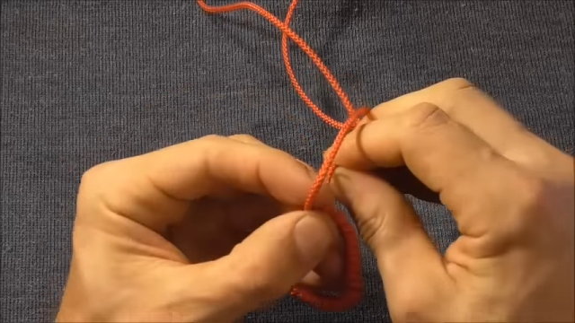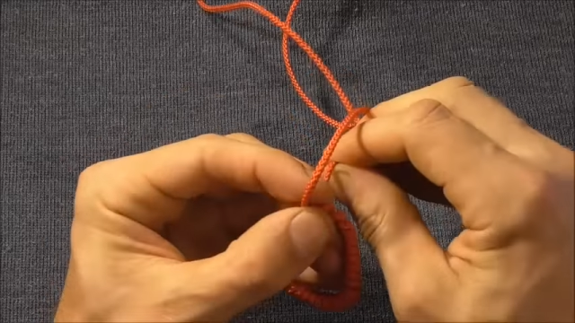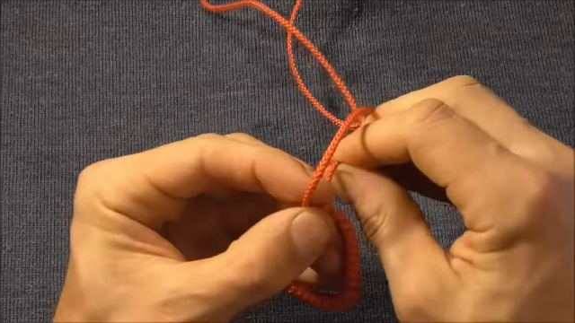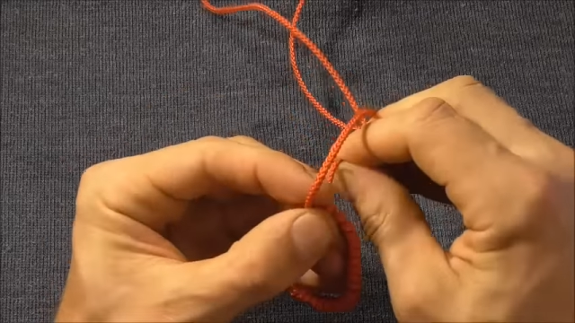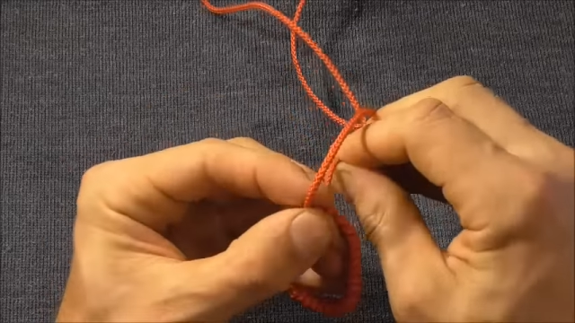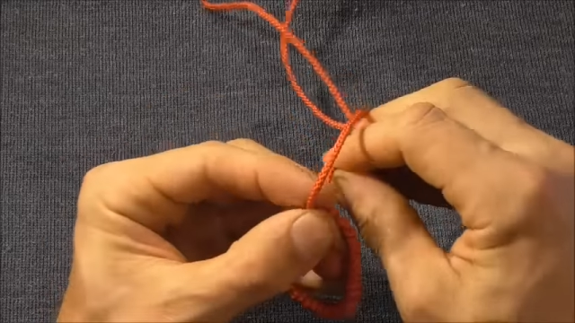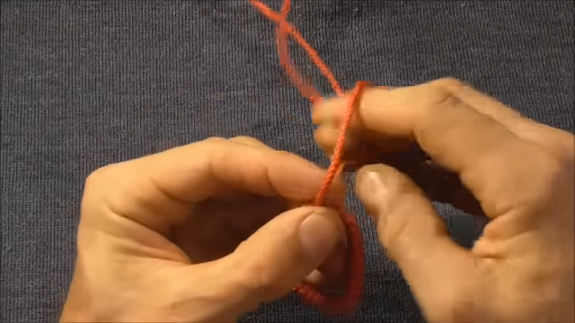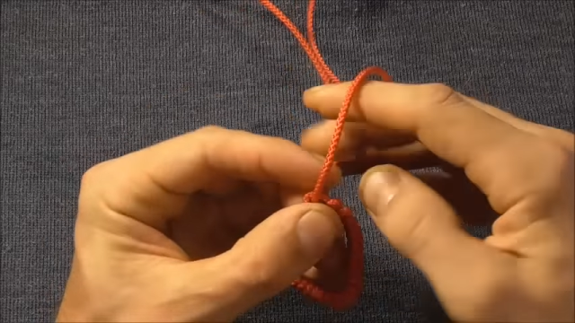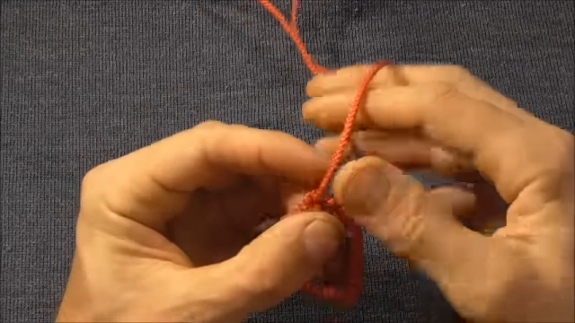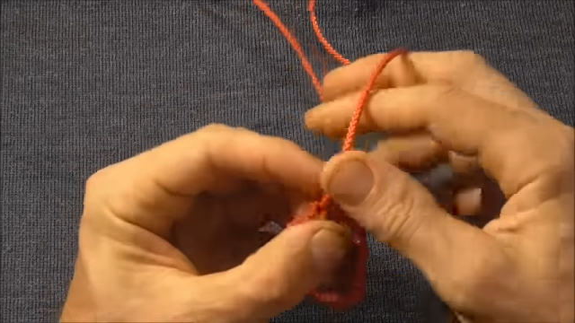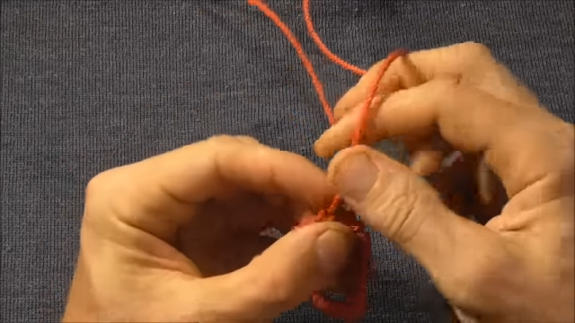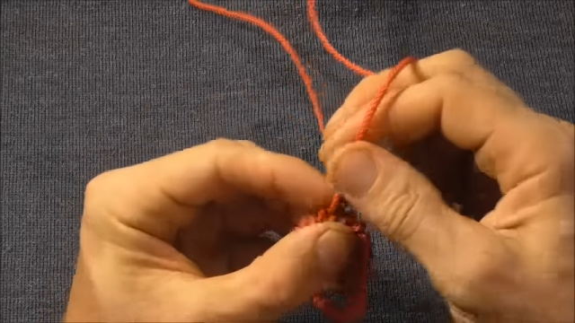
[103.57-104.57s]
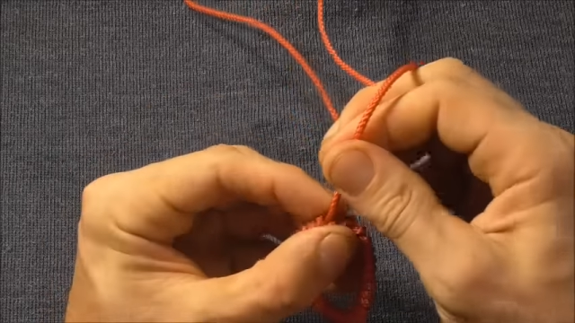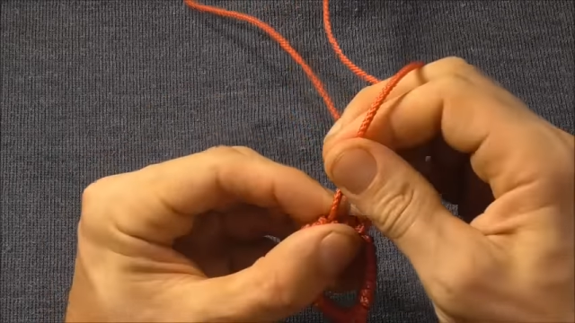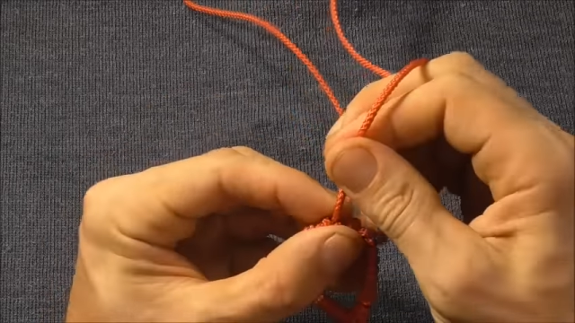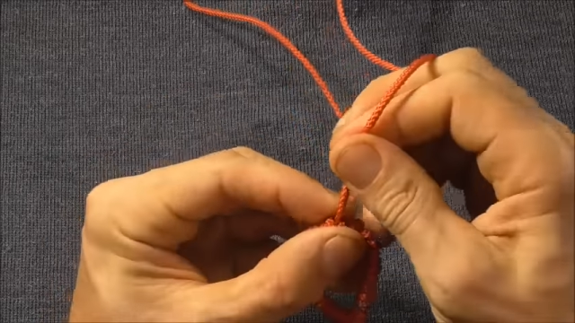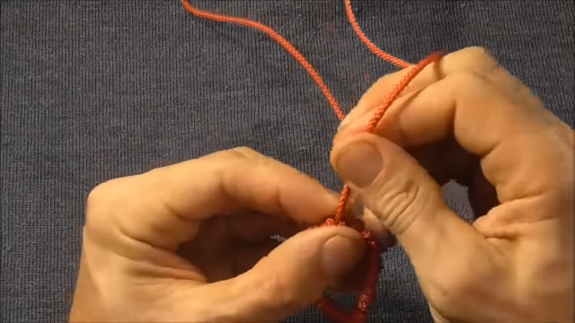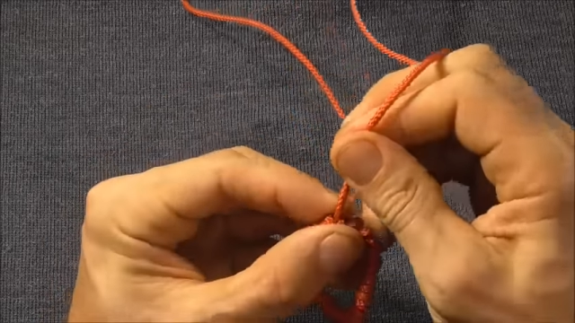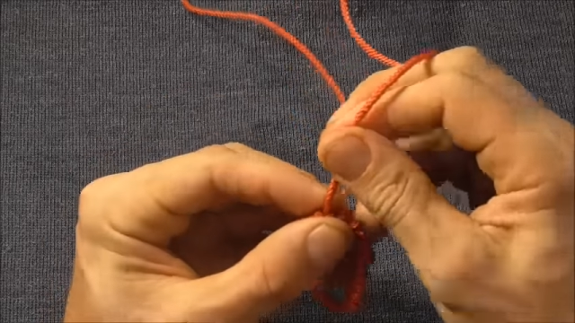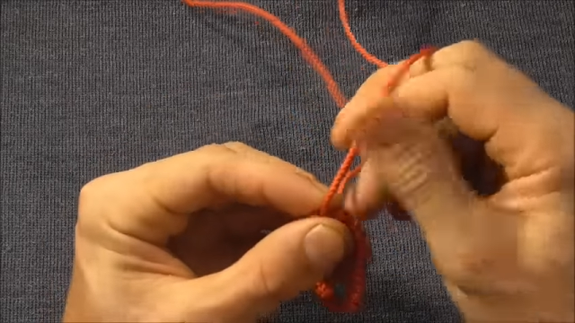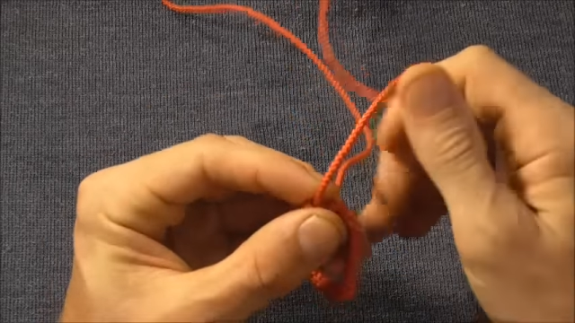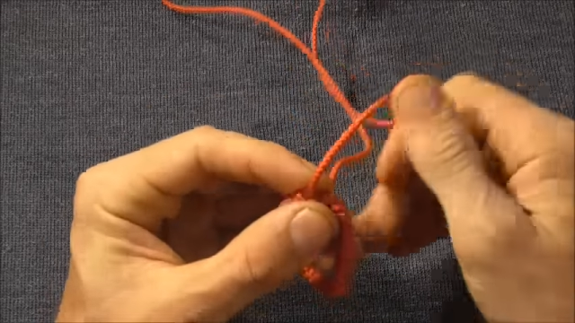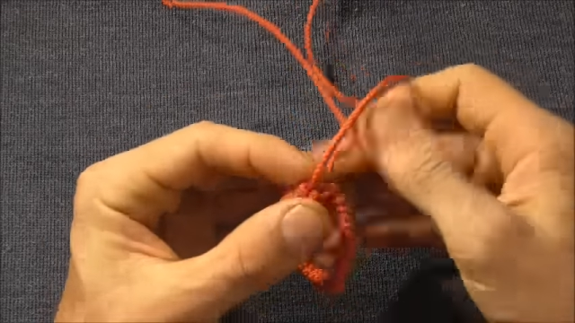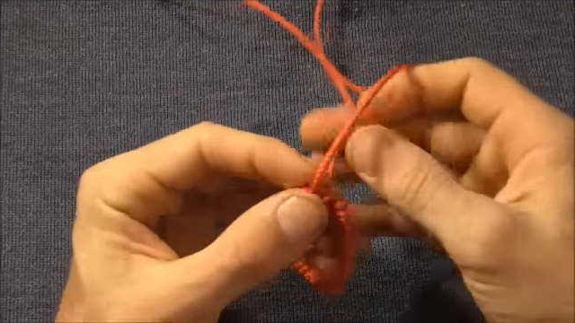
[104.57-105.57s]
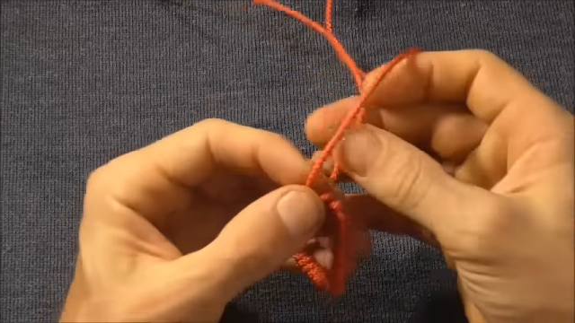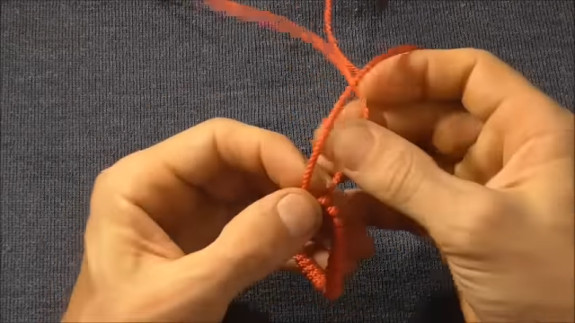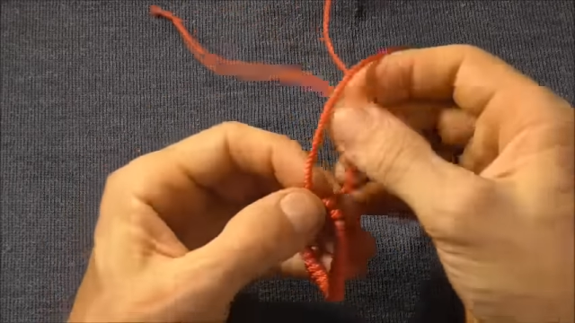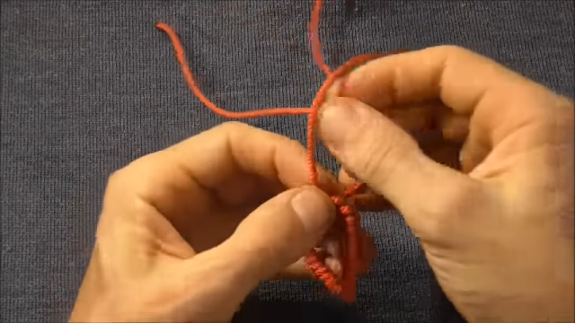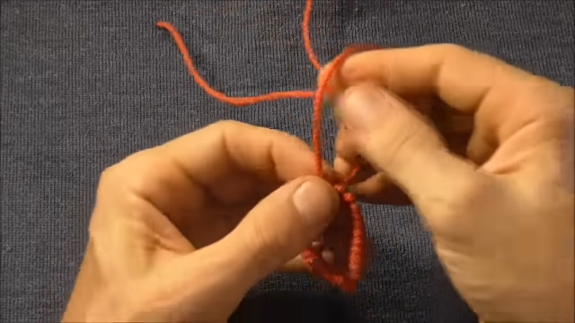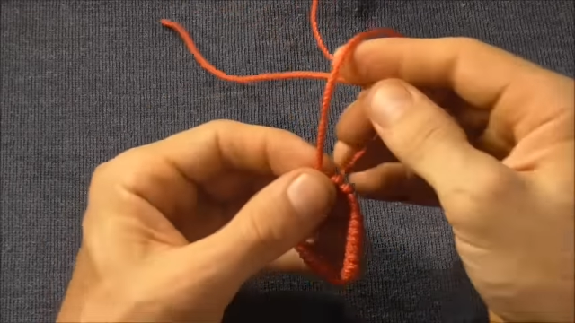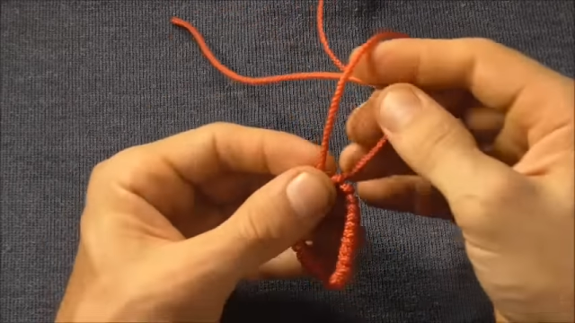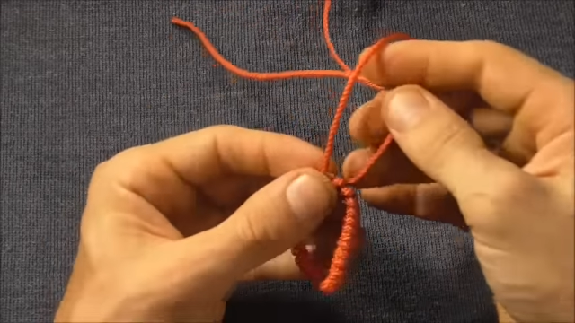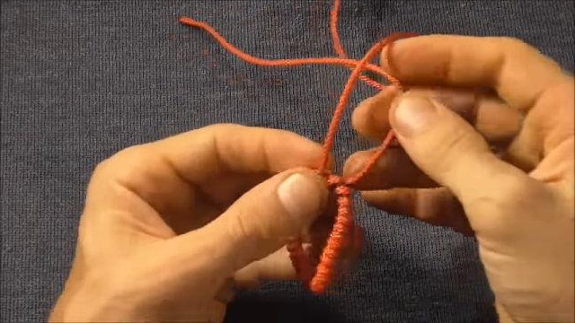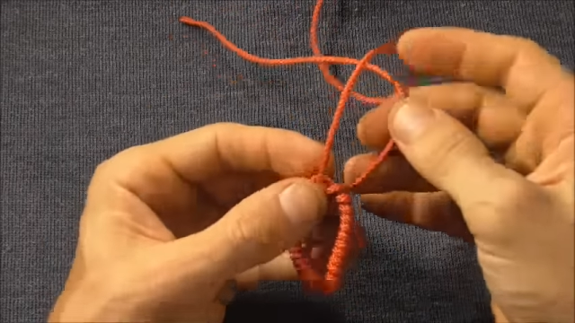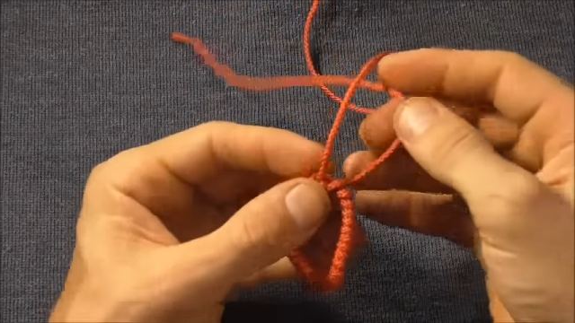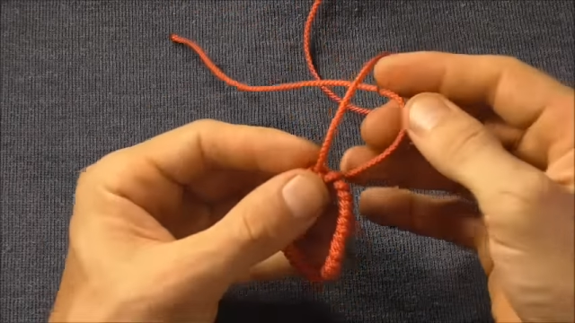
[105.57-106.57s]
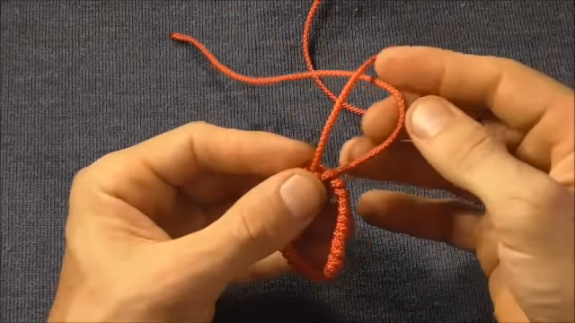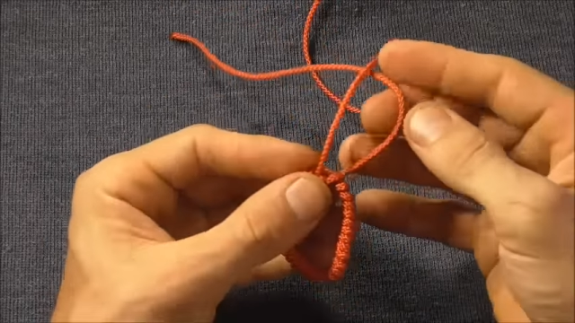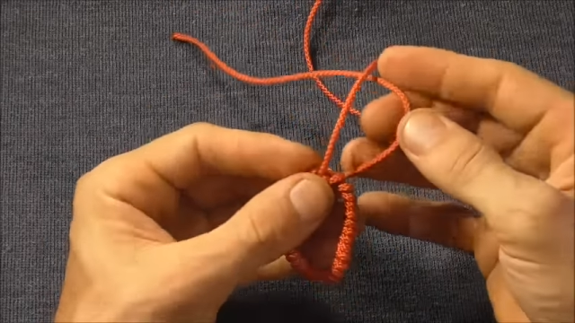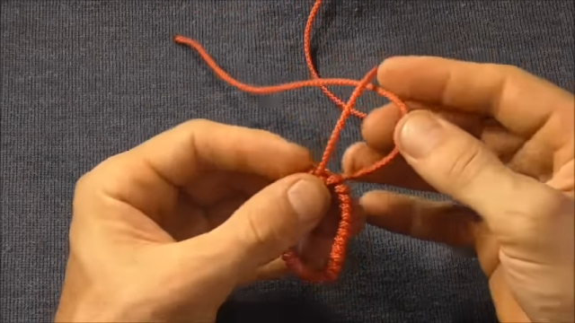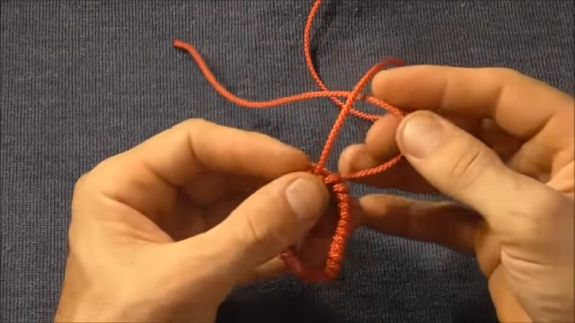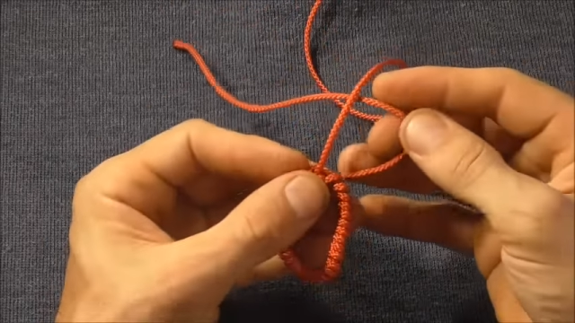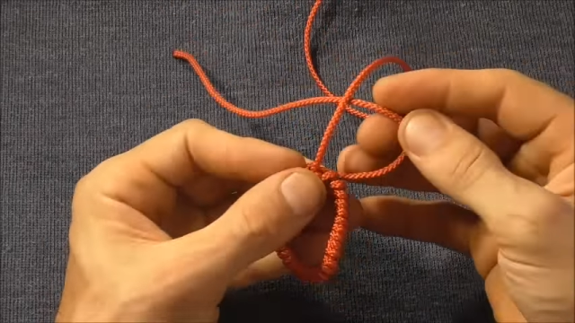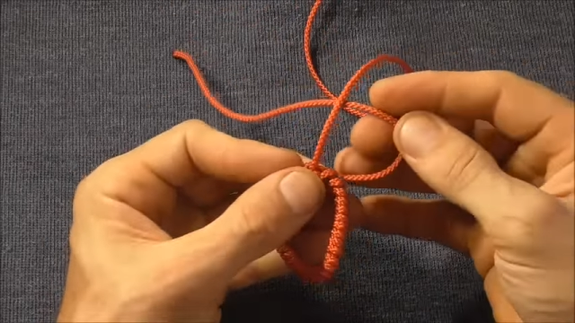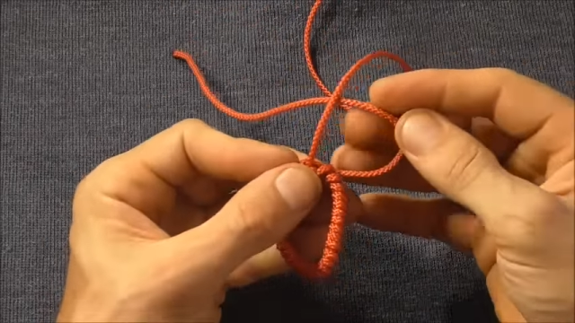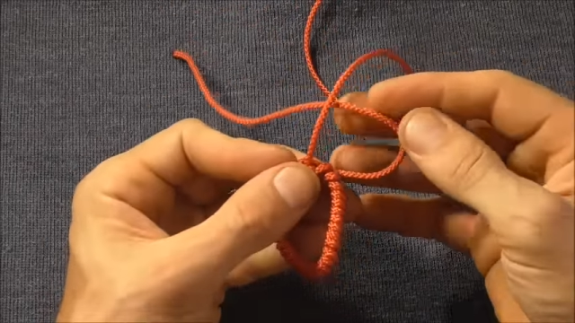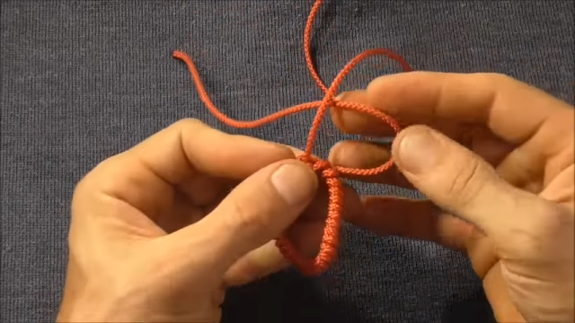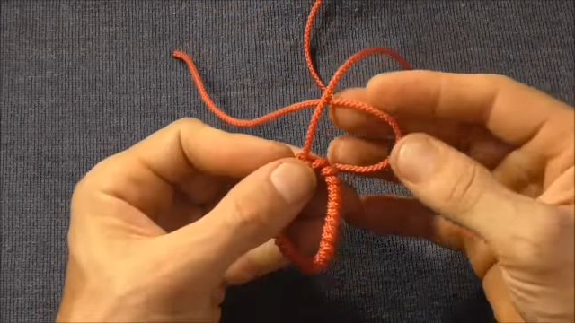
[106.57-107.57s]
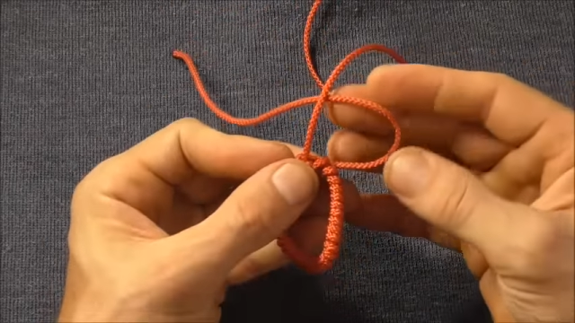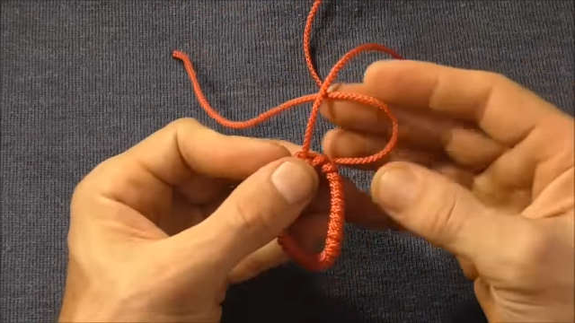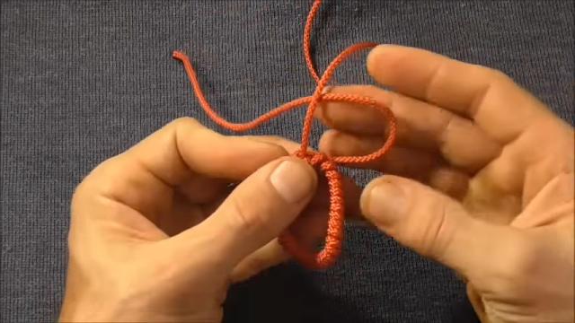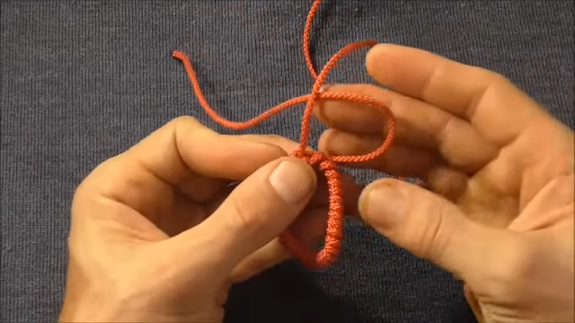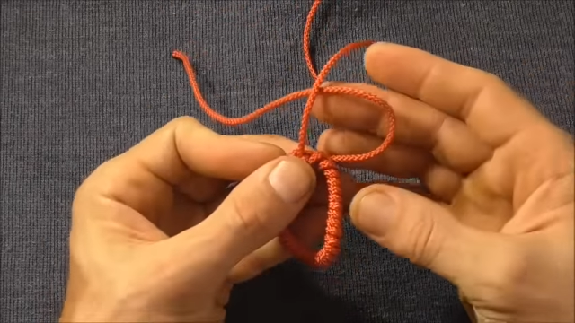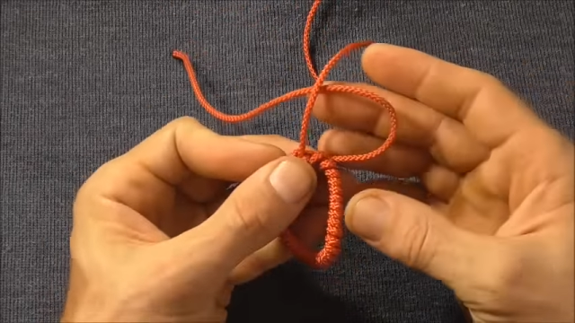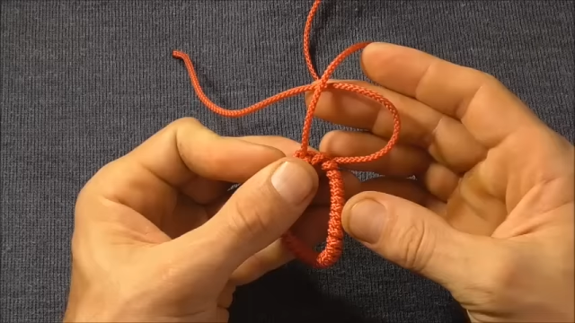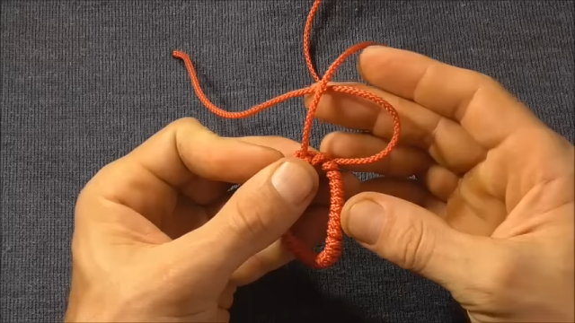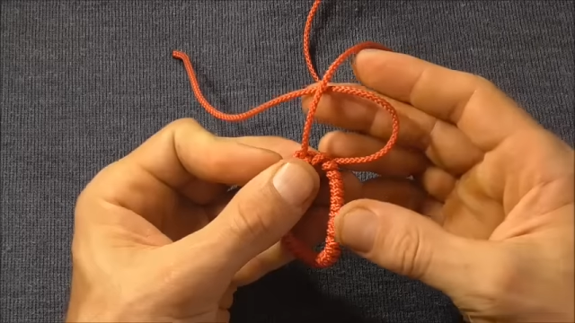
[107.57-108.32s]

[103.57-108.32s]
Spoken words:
(no speaker visible)